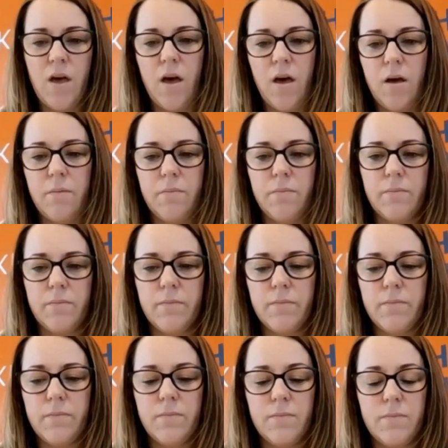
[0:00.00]
So
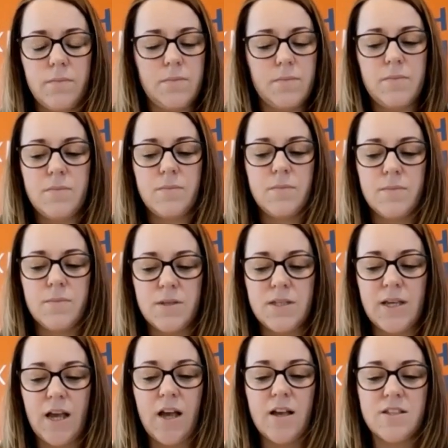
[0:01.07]

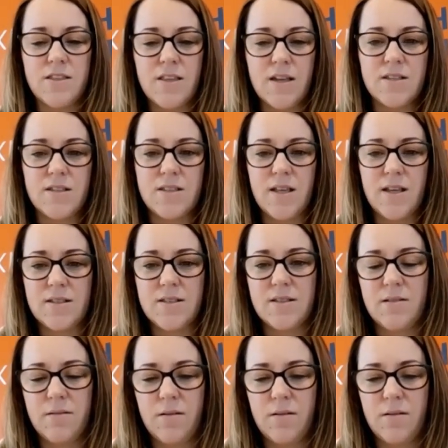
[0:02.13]
that's